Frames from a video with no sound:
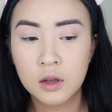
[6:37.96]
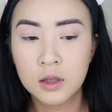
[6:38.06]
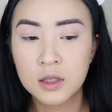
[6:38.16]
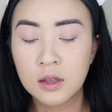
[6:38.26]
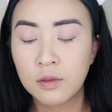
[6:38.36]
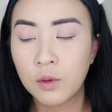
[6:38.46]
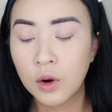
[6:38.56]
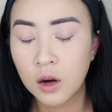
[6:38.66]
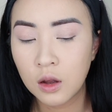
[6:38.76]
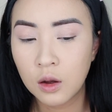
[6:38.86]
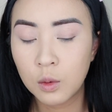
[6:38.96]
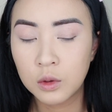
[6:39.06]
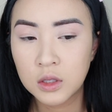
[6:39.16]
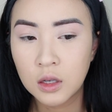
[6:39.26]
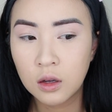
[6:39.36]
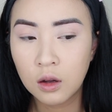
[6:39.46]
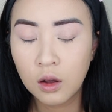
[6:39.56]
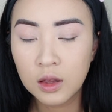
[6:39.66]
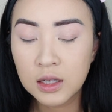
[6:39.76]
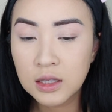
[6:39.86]
Sephora, Ulta,
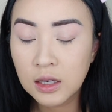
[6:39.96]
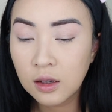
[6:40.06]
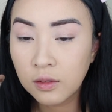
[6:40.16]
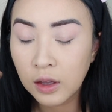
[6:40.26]
all that stuff.